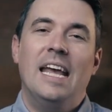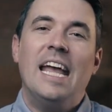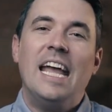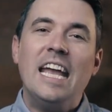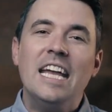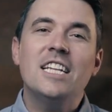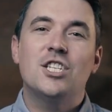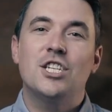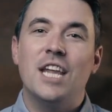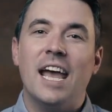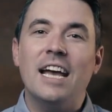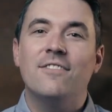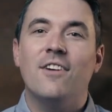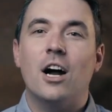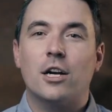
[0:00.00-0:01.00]
Each day
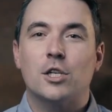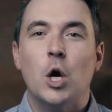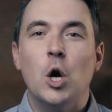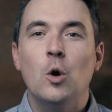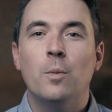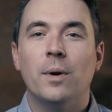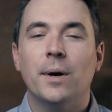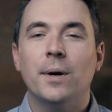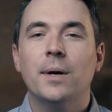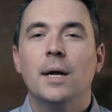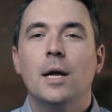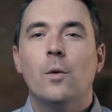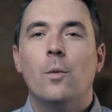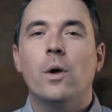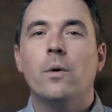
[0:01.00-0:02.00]
of October,
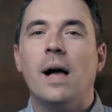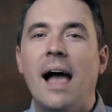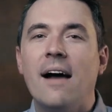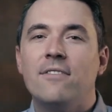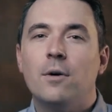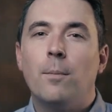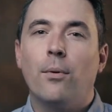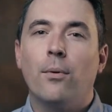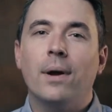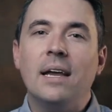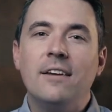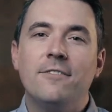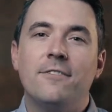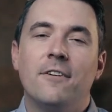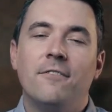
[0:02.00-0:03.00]
we will have a
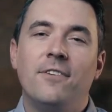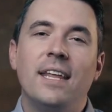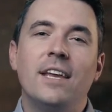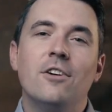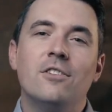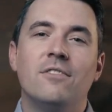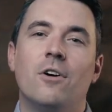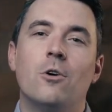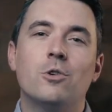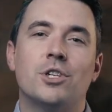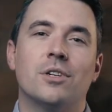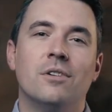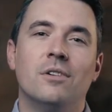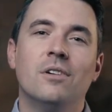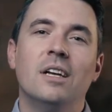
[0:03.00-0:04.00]
brief video
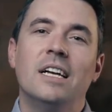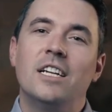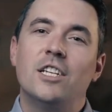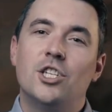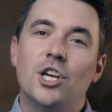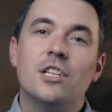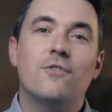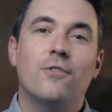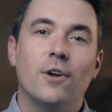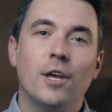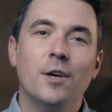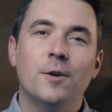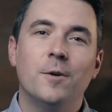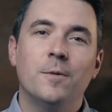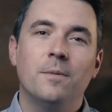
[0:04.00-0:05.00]
devotional just for
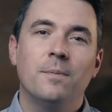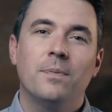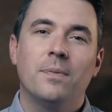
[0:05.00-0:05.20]
you.